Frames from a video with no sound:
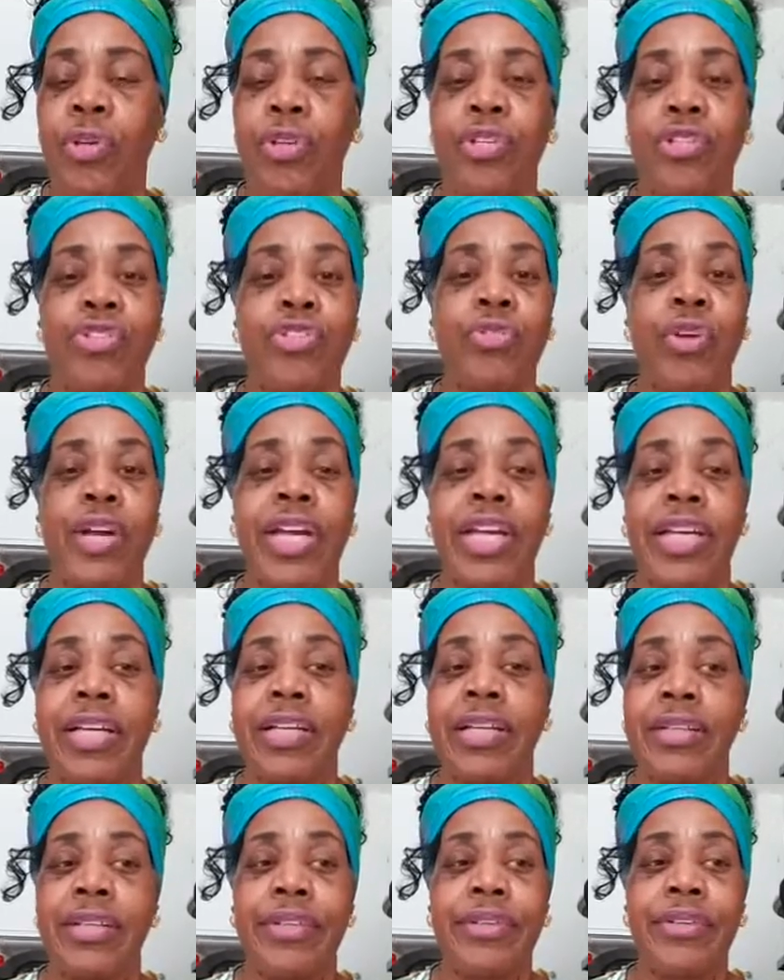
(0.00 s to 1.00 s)
You
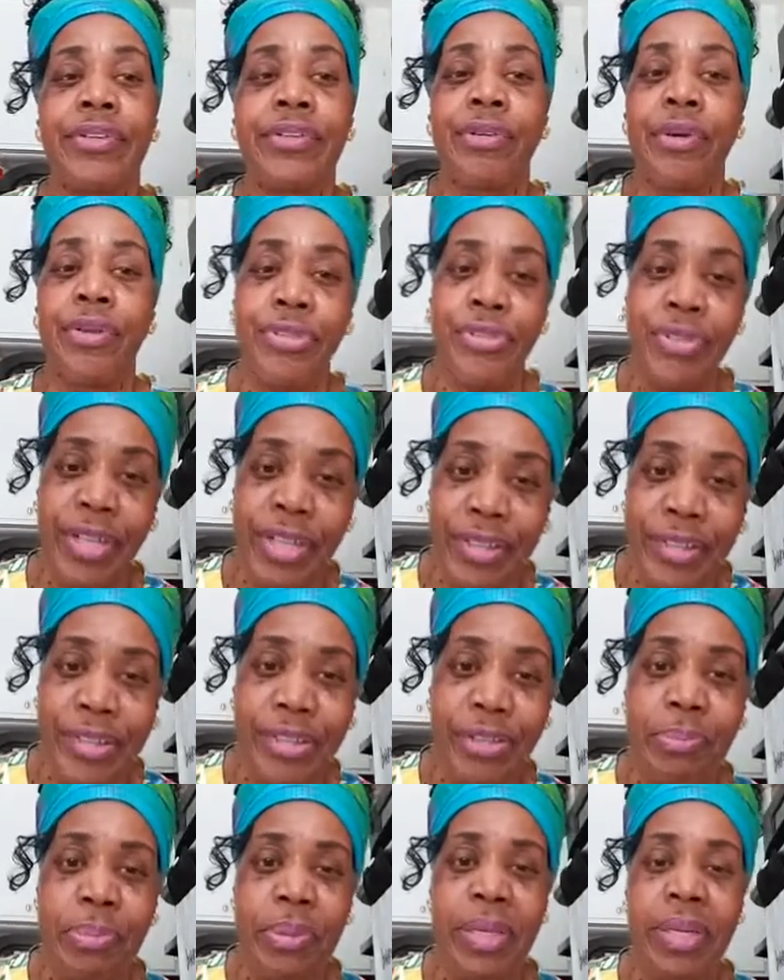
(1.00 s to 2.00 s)
drink, you only drink a
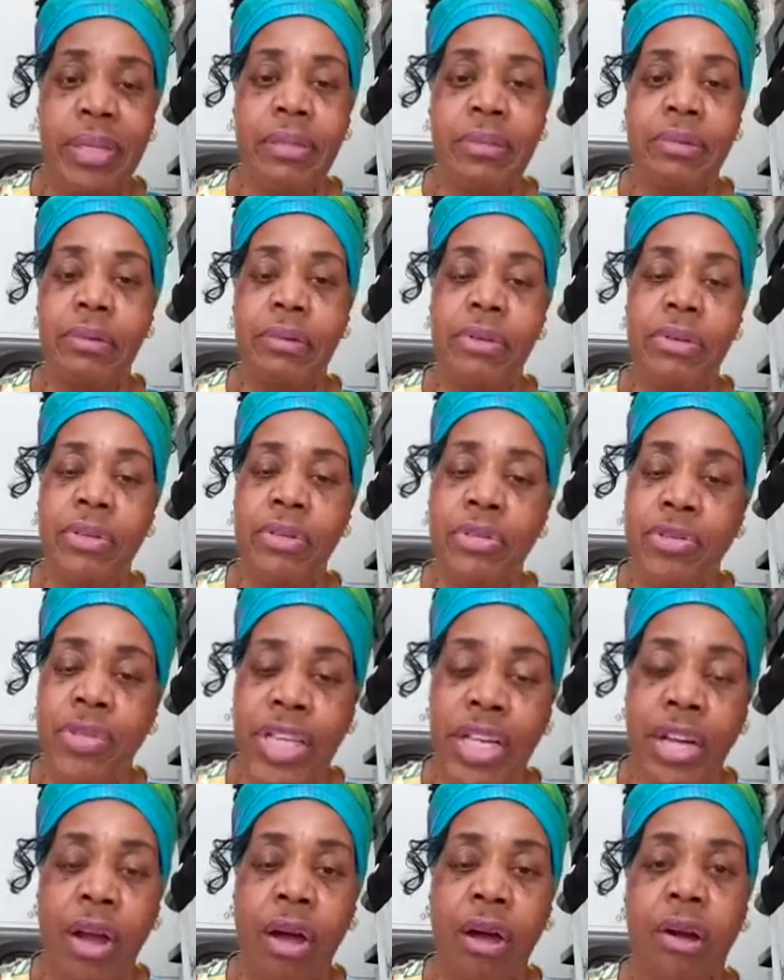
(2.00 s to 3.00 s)
little bit, or you don't
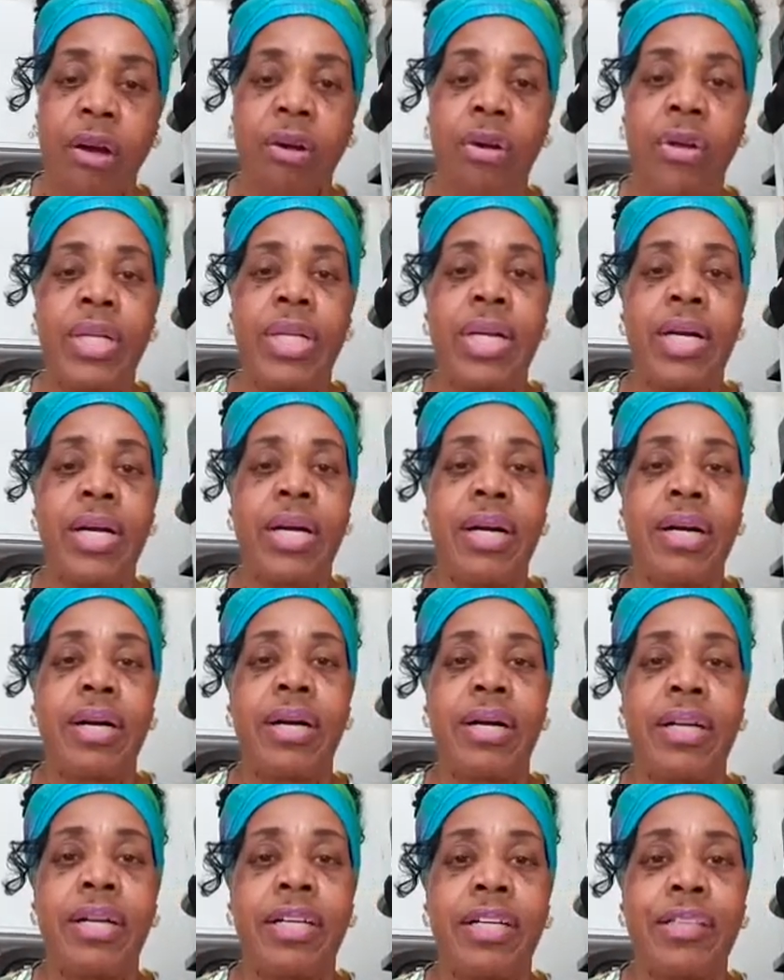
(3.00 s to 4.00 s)
drink at all.
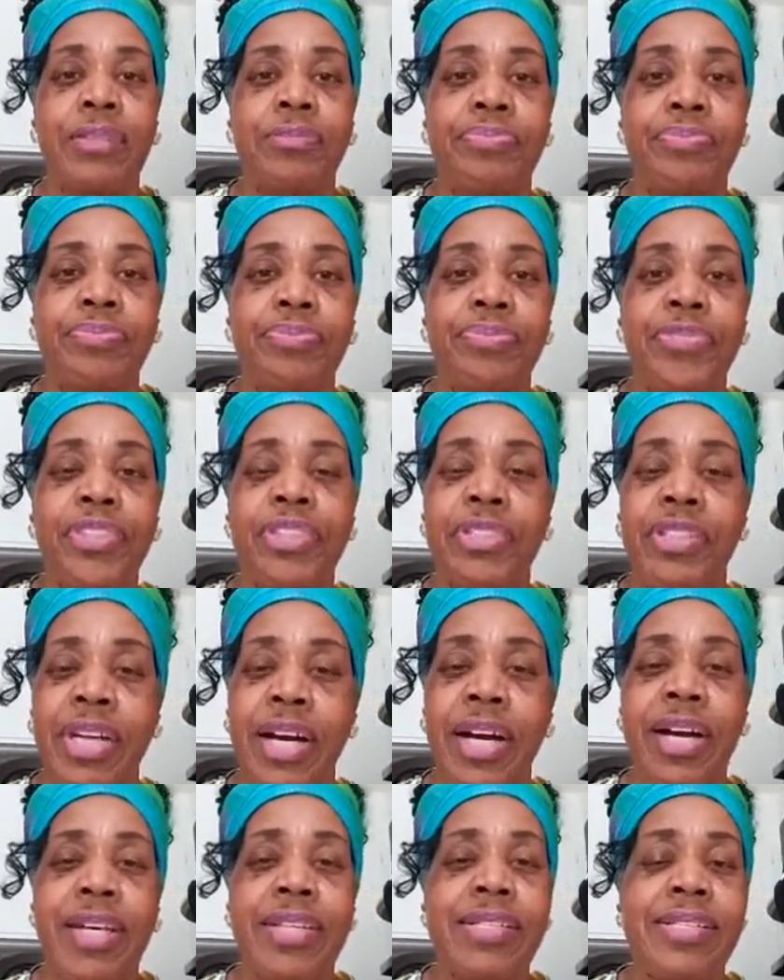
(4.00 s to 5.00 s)
You
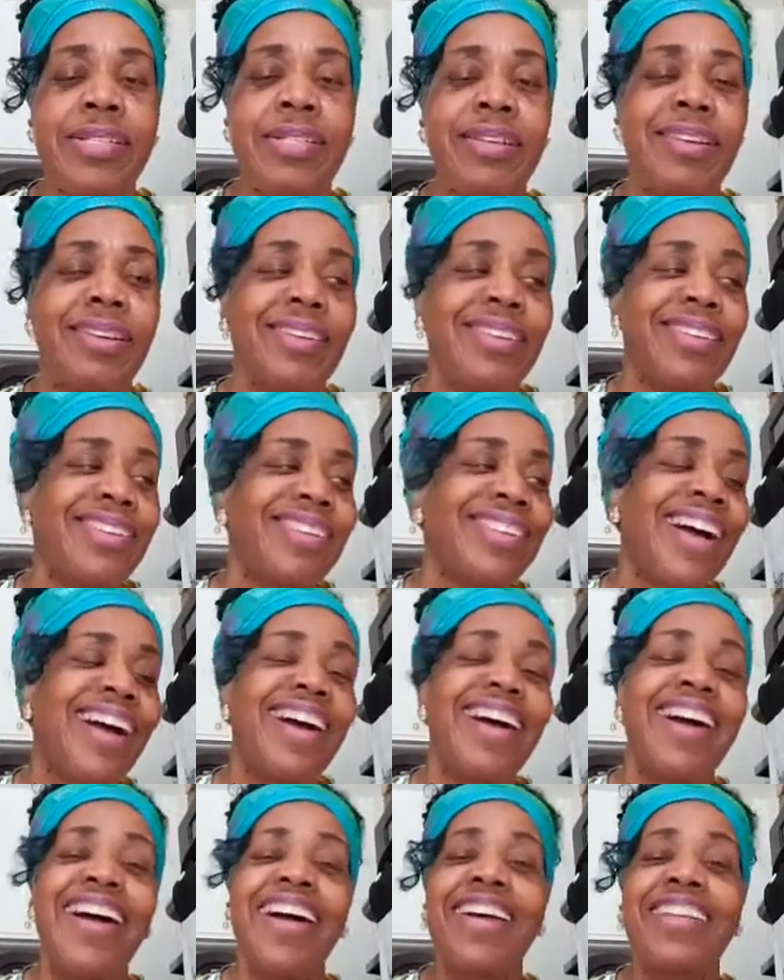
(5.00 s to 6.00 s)
cuss.
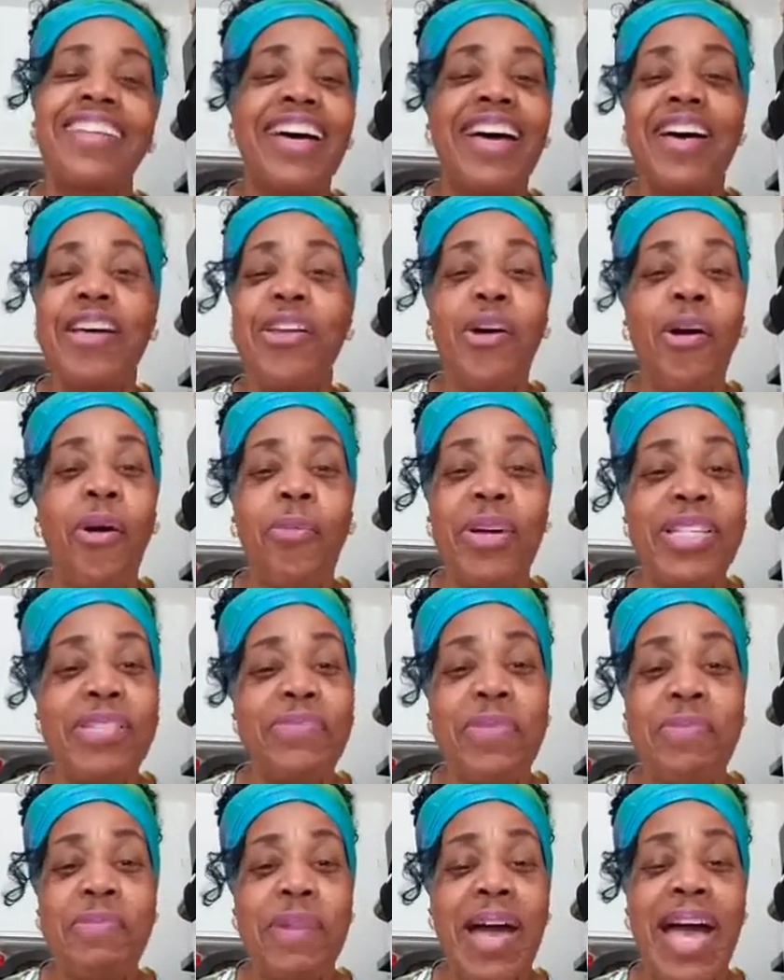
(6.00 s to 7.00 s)
Now, it always
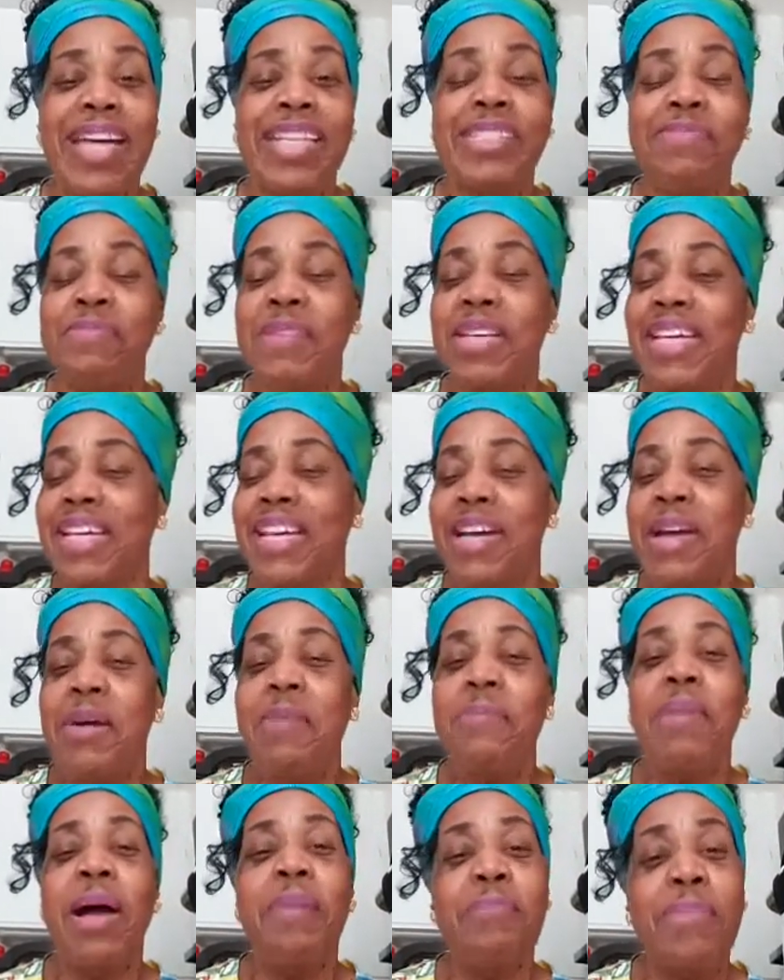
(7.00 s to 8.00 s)
reminds me,
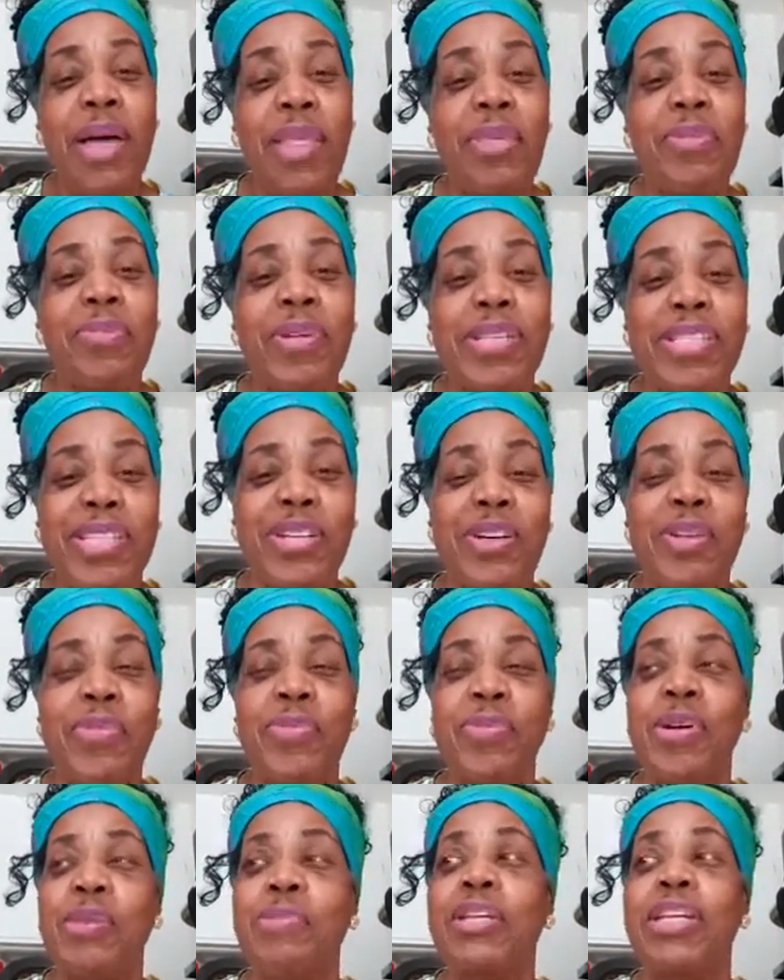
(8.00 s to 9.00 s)
my mother was a good
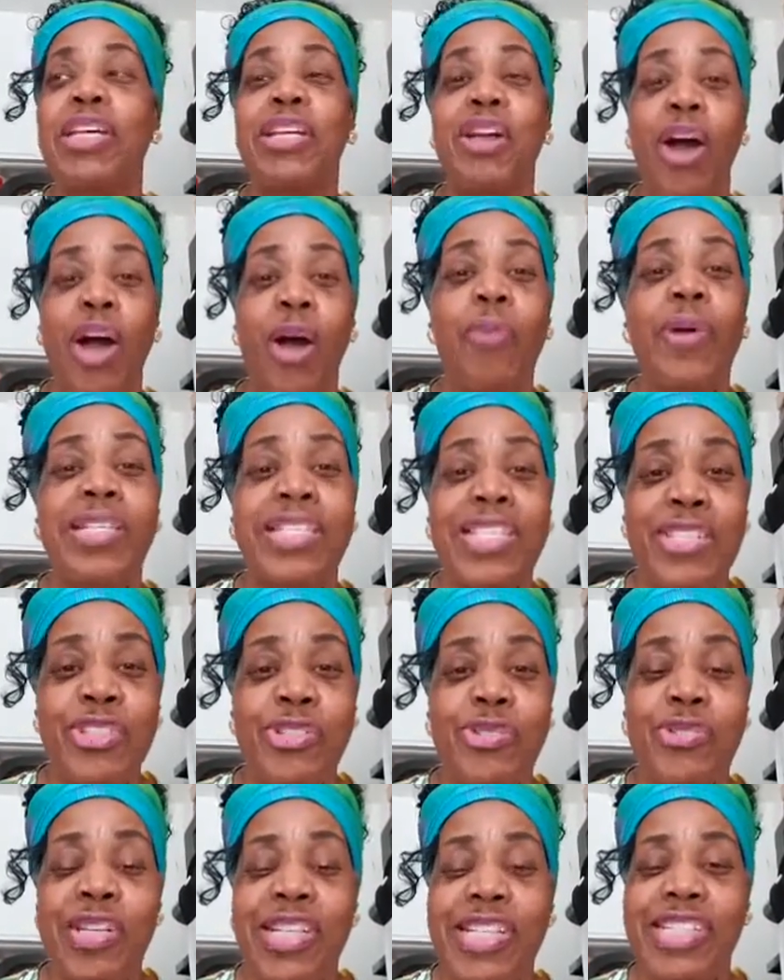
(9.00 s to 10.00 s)
woman and always in
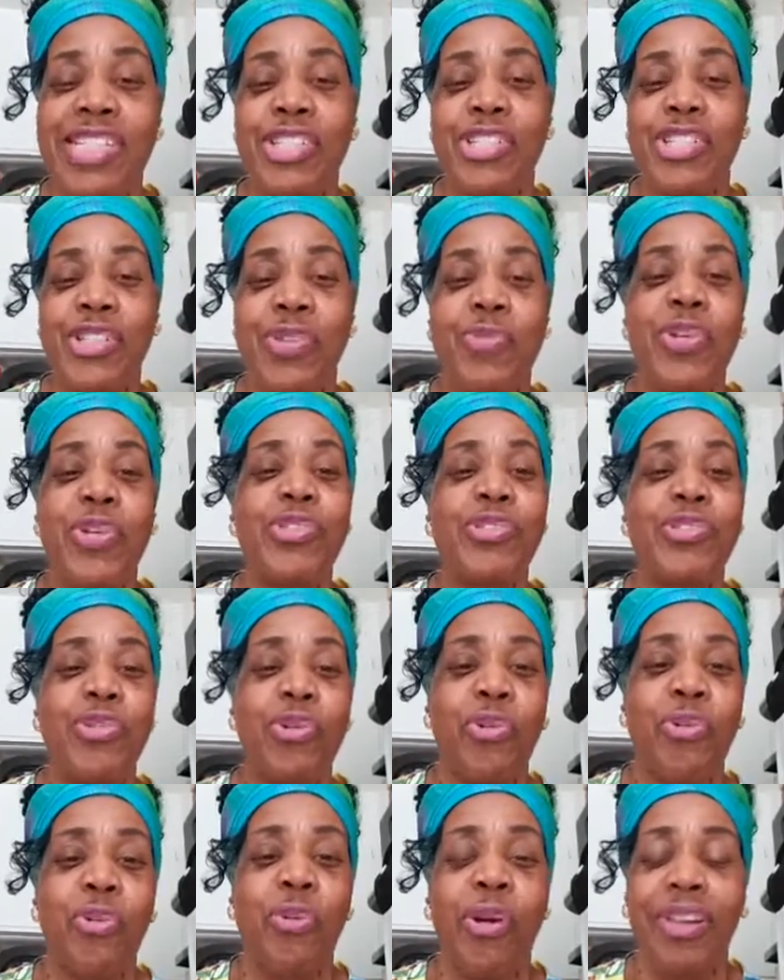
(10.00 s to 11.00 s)
transition. We used to
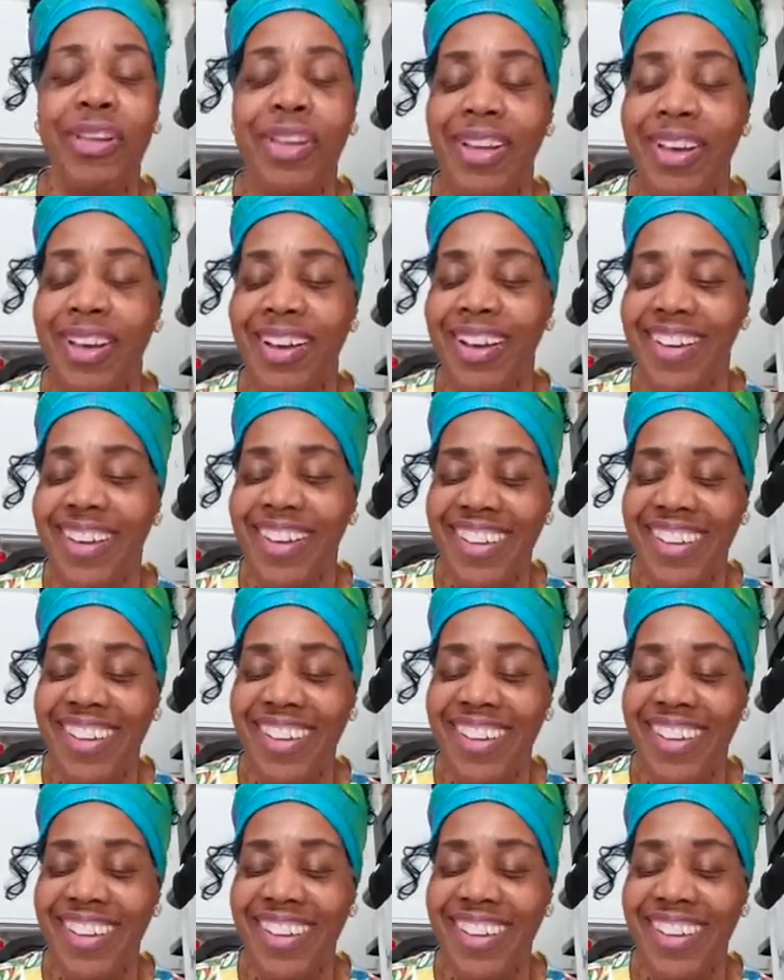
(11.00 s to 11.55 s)
call her,